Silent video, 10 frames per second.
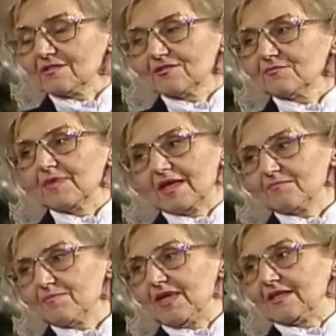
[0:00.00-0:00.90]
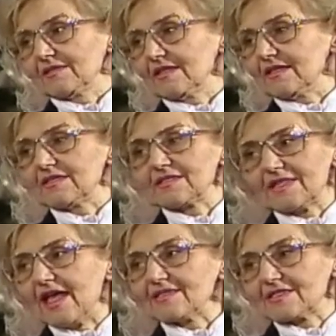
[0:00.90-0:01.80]
to be a painting. It's
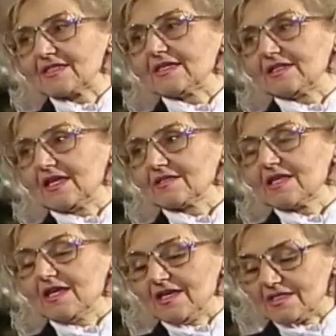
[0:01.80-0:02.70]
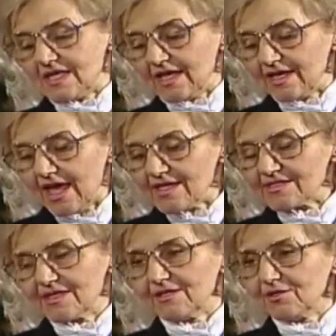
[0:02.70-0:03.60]
that serious. It's
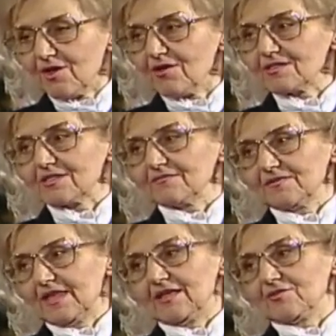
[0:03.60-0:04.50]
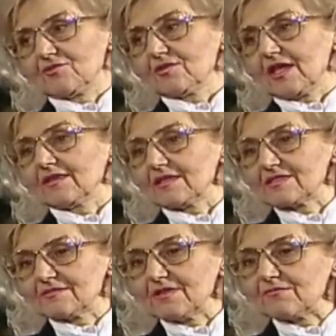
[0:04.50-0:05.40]
against the laws of nature, and it
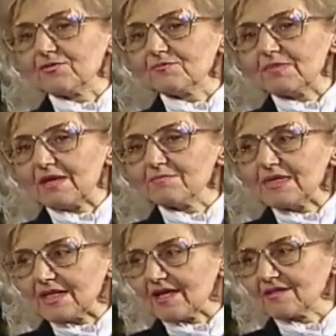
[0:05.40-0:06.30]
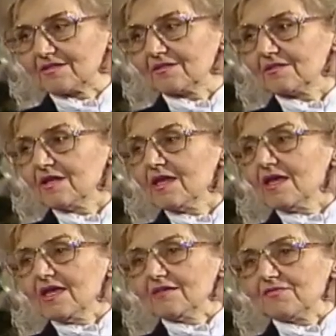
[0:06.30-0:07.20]
would be a miracle
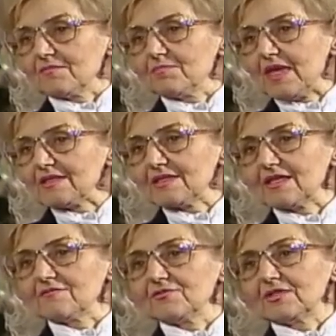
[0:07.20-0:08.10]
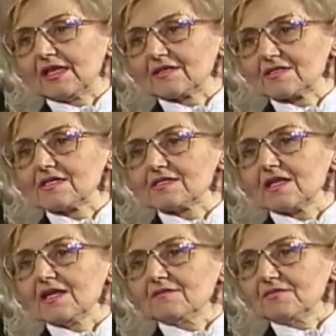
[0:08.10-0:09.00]
if a painting would exist
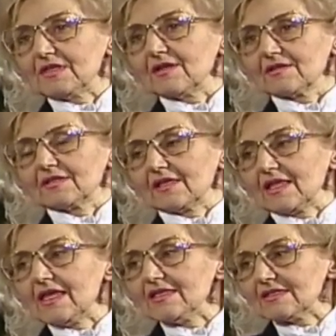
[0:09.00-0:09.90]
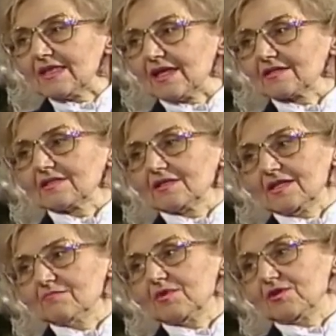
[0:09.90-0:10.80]
without an intact
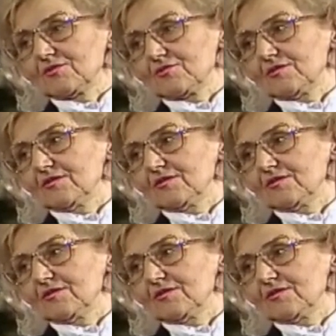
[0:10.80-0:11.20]
emulsion.